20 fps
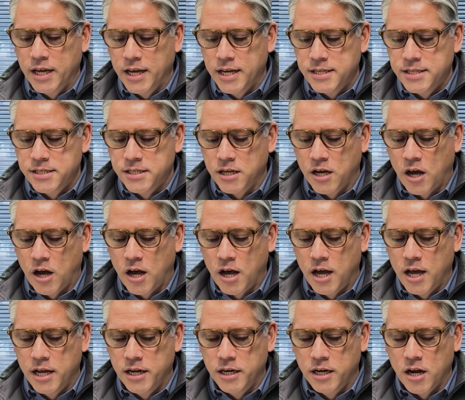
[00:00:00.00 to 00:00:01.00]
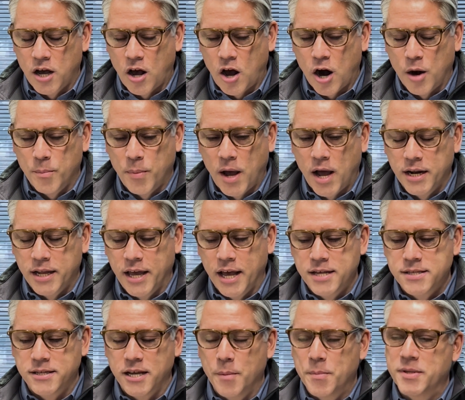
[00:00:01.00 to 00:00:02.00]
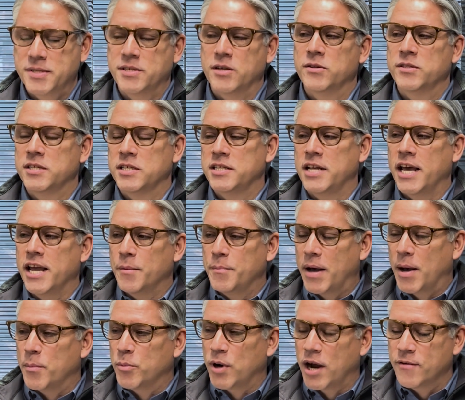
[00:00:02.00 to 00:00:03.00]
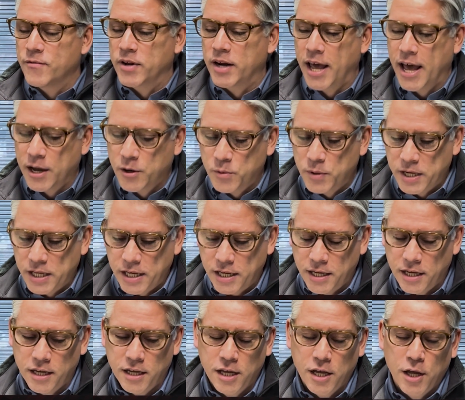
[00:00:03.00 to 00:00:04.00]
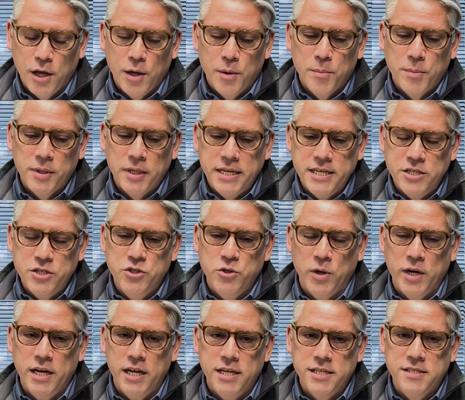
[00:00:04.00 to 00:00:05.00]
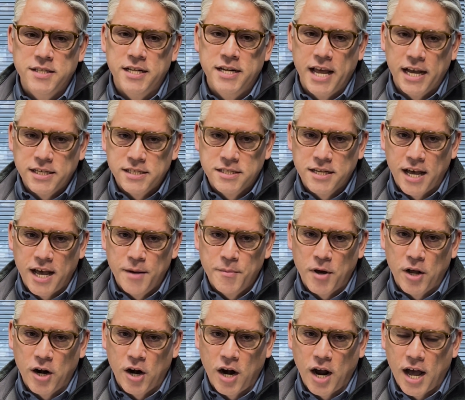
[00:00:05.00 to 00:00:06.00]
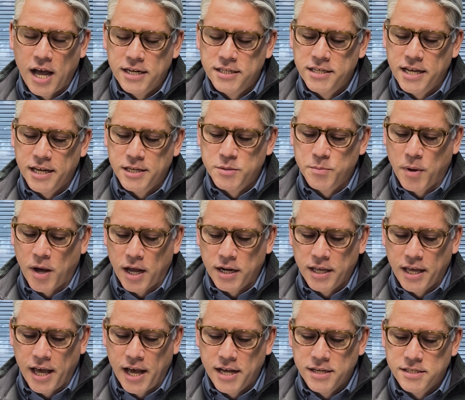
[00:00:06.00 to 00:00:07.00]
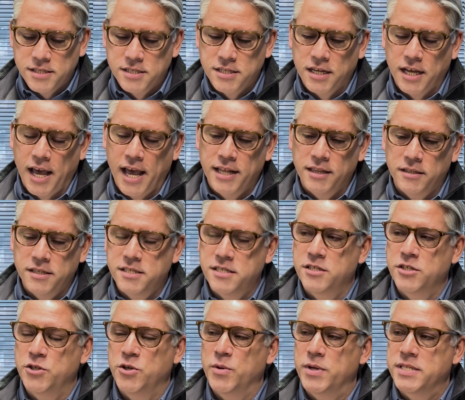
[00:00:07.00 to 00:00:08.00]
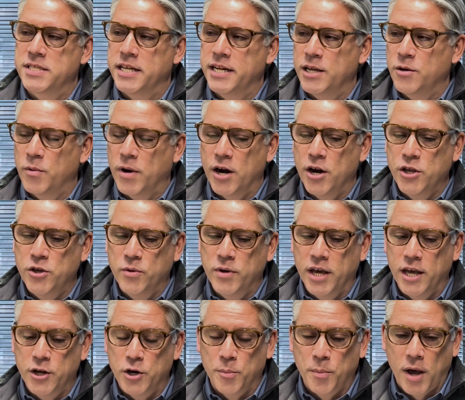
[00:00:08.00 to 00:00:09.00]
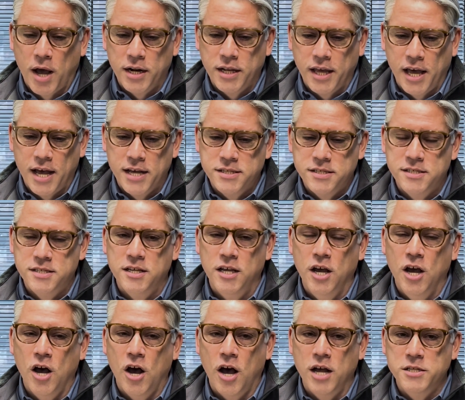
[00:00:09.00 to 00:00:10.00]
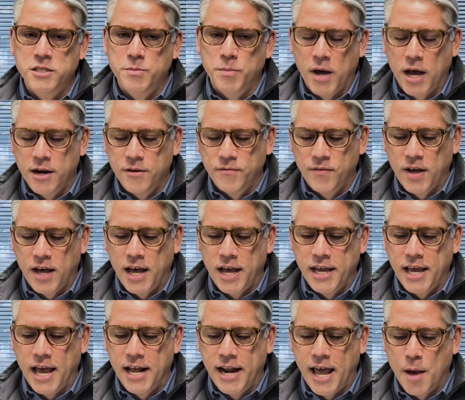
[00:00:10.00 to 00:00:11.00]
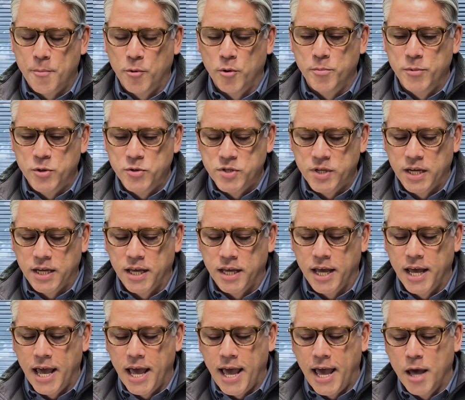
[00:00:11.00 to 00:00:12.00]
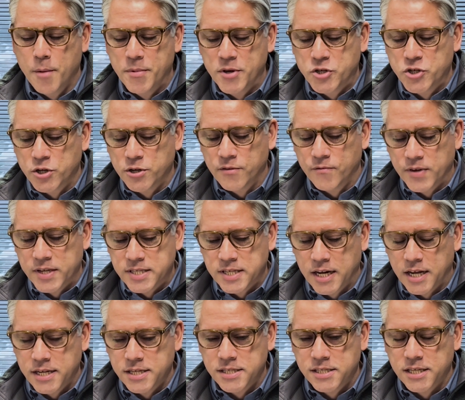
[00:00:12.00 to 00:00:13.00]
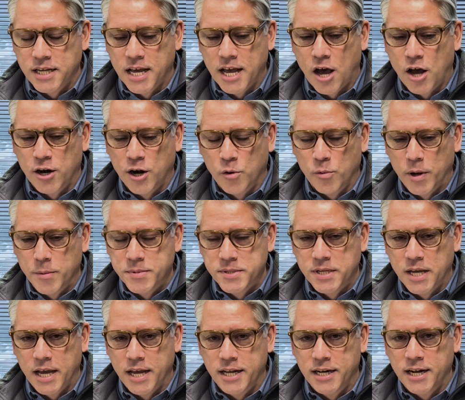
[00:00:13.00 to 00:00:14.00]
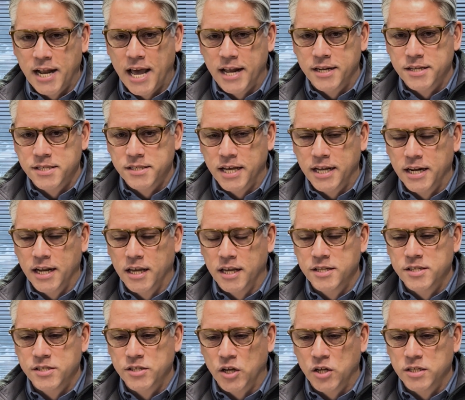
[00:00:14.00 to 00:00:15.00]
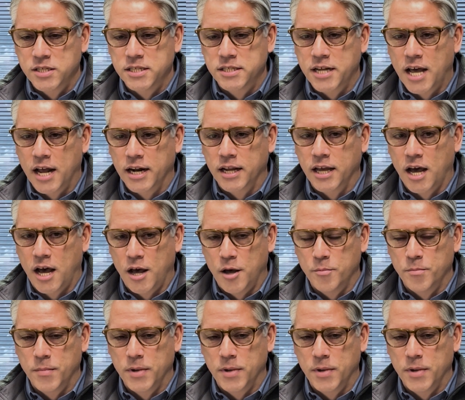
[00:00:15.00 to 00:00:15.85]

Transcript: us on our podcast episode today about private equity. Please join us the next time on our Hot Takes podcast, and listen to us anywhere you get your podcasts, on Spotify and Apple Music. And be sure to visit us on our website at ascentconsults.com.